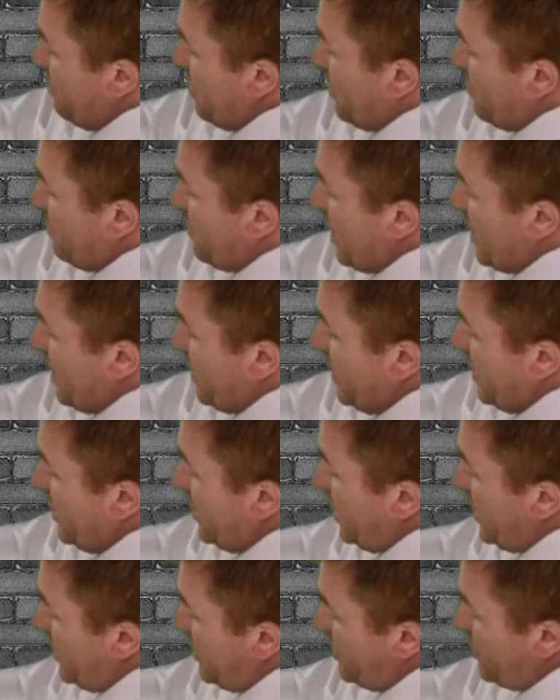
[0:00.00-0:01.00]
but rather
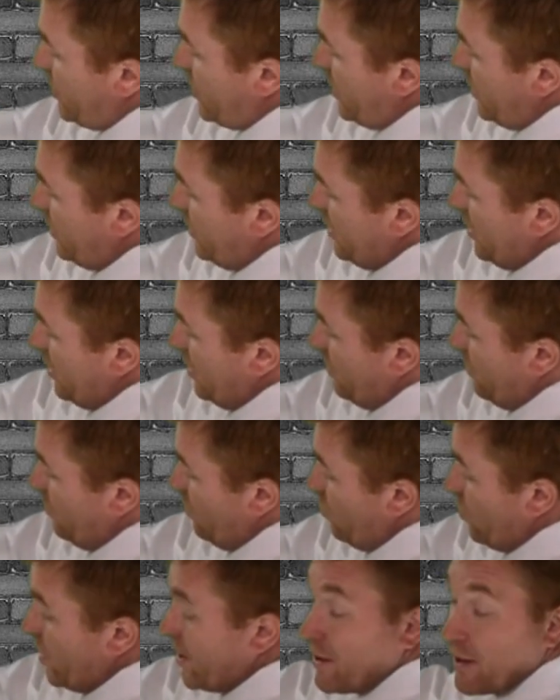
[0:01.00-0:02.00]
just
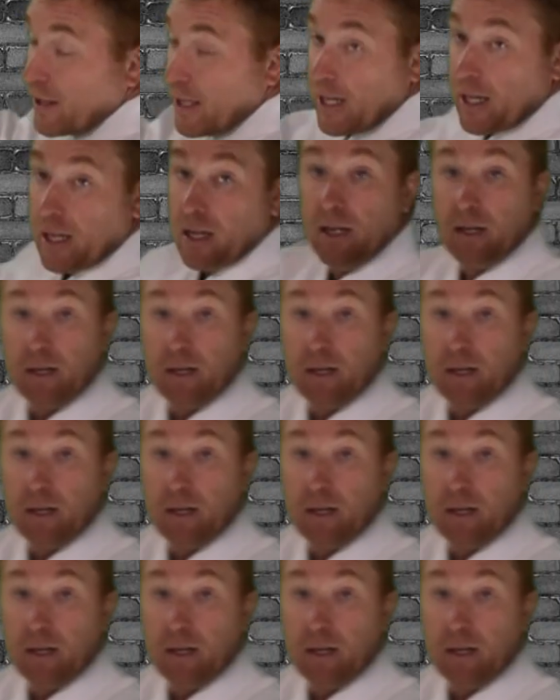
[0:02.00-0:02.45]
with the